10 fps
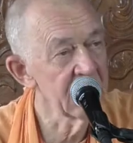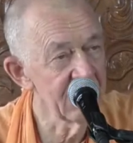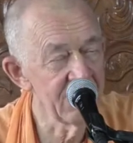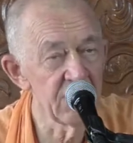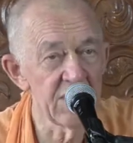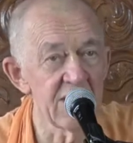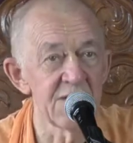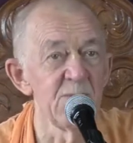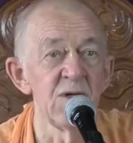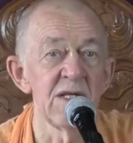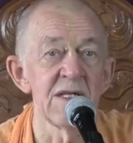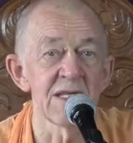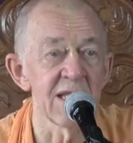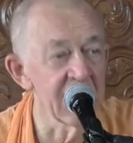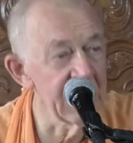devotees' mood
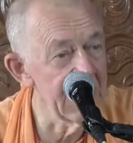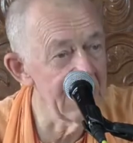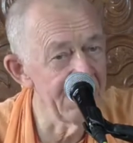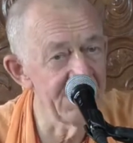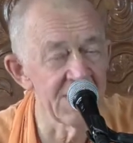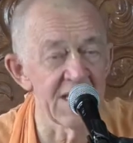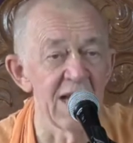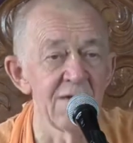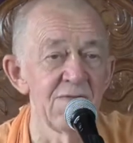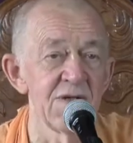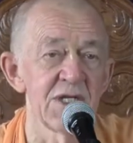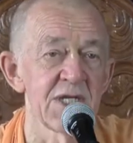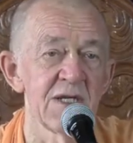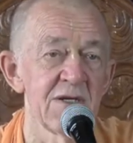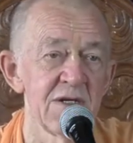is to give service
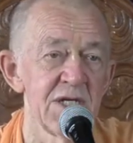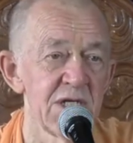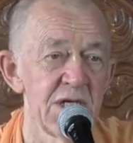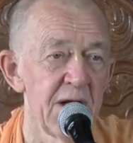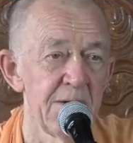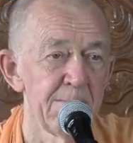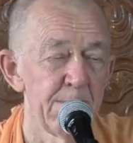to Krishna.